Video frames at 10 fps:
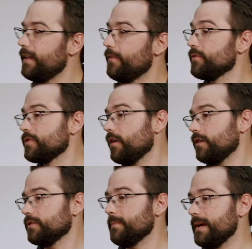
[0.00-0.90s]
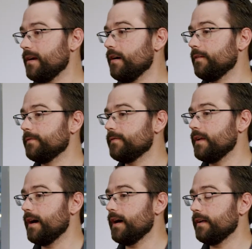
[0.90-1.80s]
And those are also made of
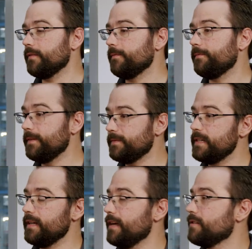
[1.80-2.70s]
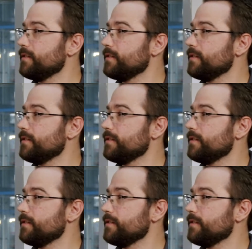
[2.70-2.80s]
15 gauge